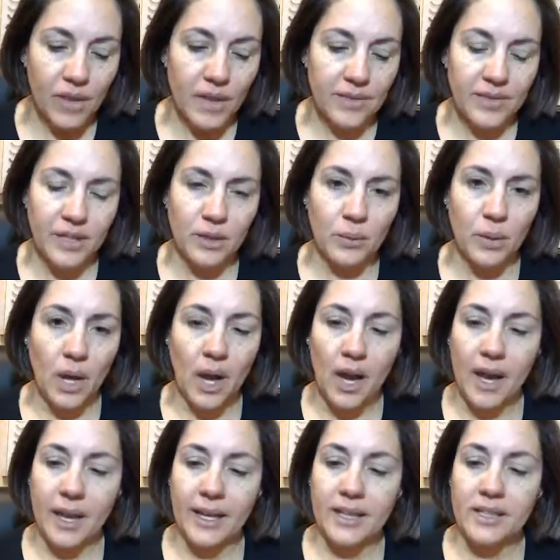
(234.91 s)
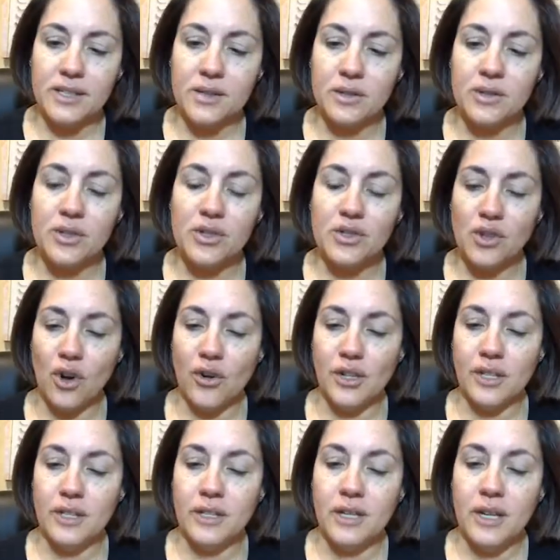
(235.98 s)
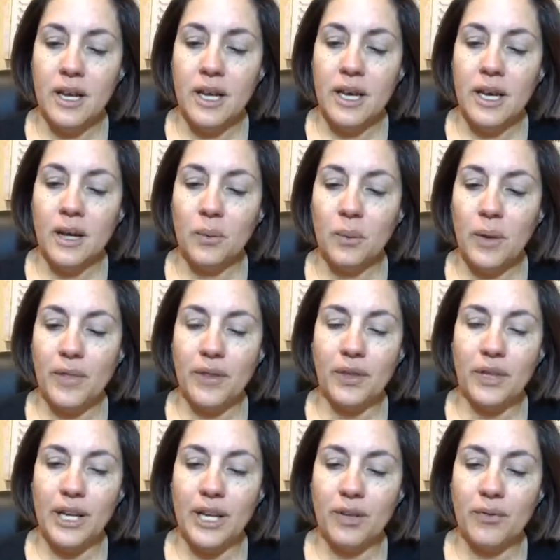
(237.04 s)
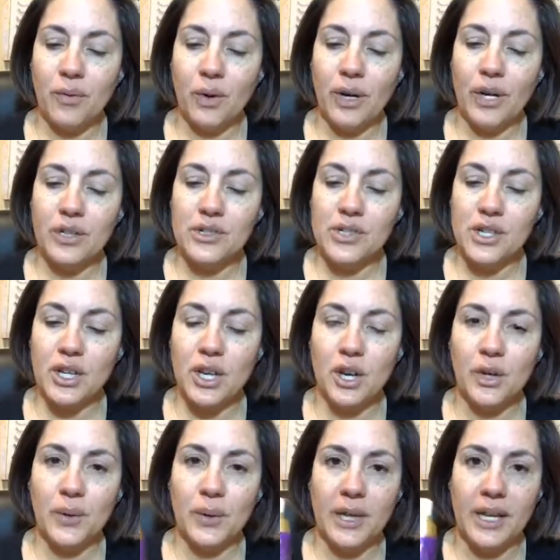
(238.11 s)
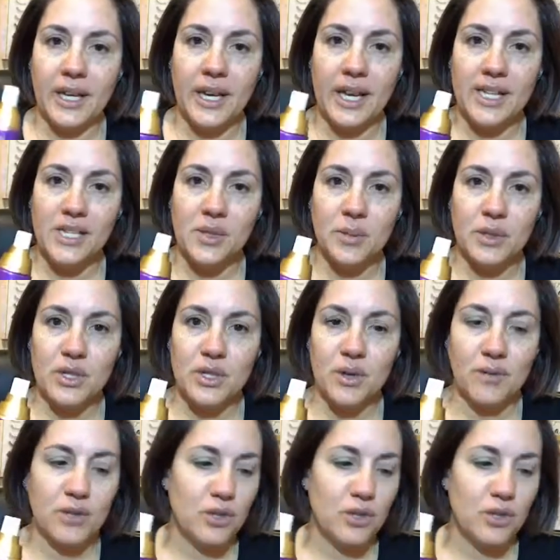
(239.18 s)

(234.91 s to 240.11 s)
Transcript: And then I started with Unique 4 years ago, and I switched over